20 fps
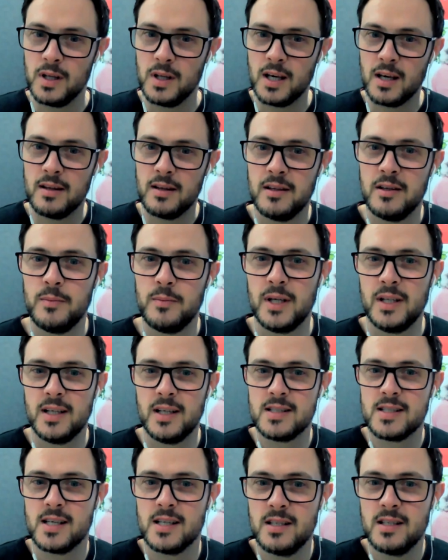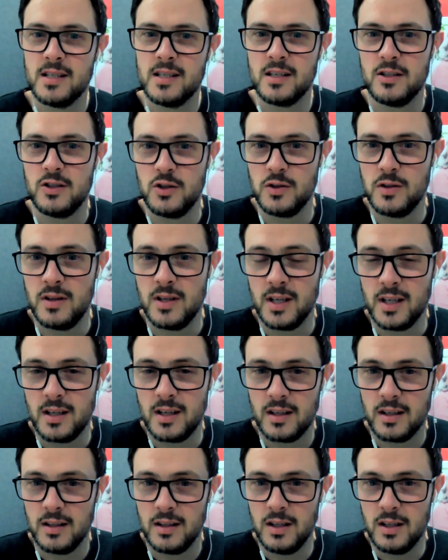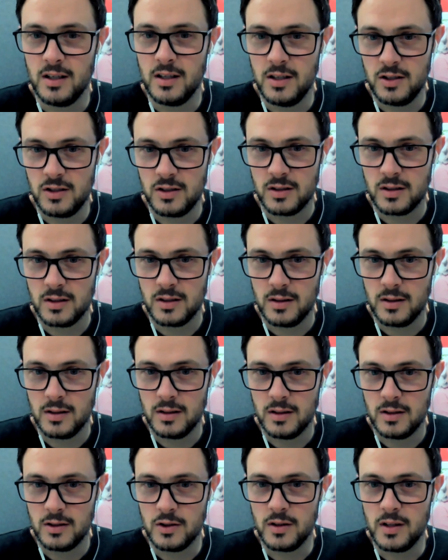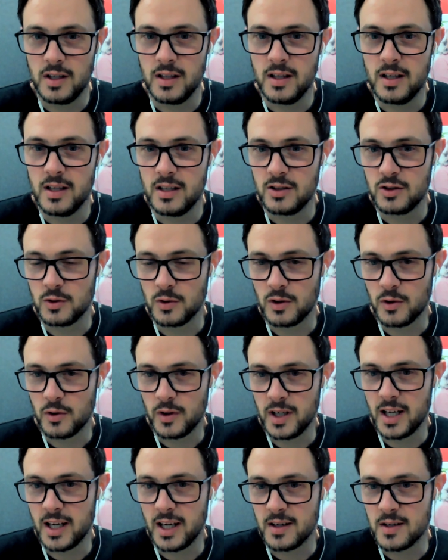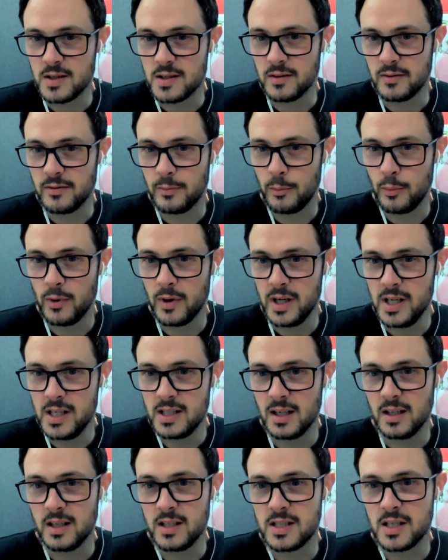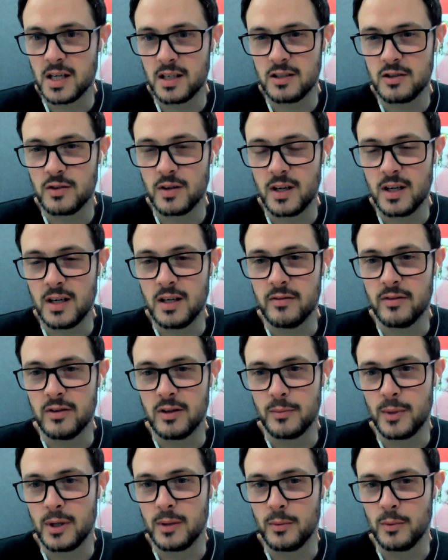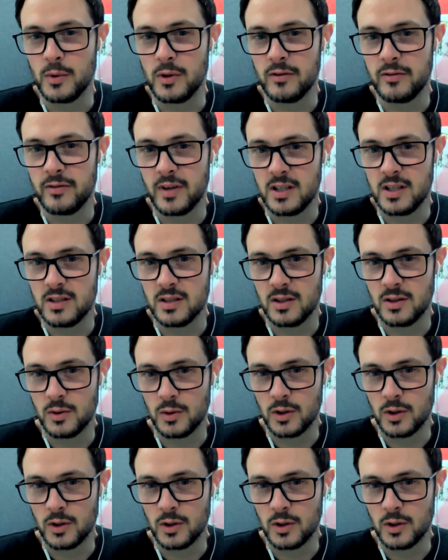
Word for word: Kathleen Mallon's asking, do you think the initial do you think the initial three hours of pre-telechat training for the people with aphasia could